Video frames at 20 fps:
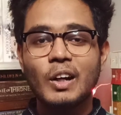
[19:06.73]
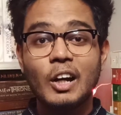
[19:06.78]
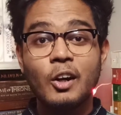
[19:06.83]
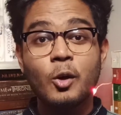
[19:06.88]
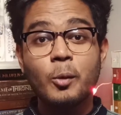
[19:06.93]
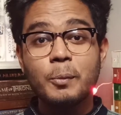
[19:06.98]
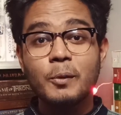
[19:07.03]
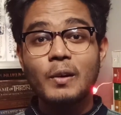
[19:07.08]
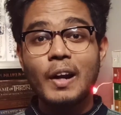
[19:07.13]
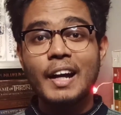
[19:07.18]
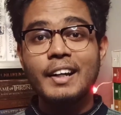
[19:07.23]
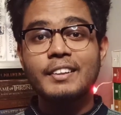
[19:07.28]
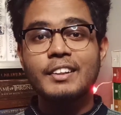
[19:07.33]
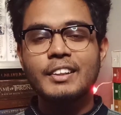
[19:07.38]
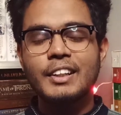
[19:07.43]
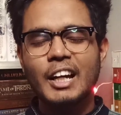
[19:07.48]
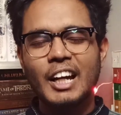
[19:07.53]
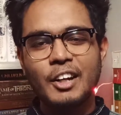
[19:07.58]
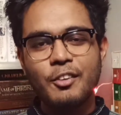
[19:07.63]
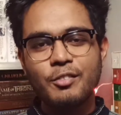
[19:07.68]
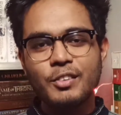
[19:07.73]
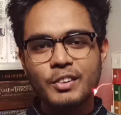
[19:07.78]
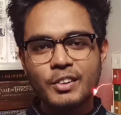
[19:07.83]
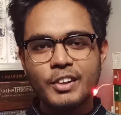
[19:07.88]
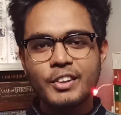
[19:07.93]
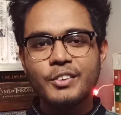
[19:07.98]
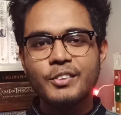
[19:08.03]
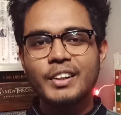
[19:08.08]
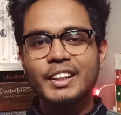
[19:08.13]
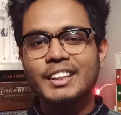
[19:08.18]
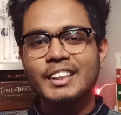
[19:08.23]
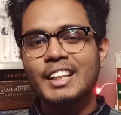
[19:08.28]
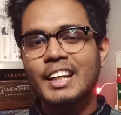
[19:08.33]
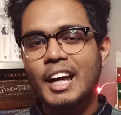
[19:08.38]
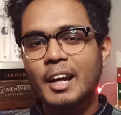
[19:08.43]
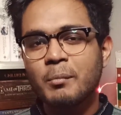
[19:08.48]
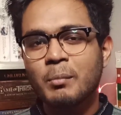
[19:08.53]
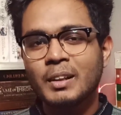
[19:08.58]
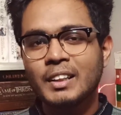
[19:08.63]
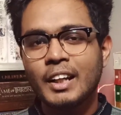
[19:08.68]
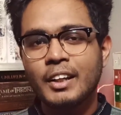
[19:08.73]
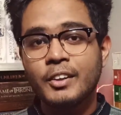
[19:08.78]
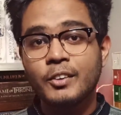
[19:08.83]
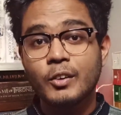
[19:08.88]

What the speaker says: I hope you liked it, and if you did, you can hit the like button,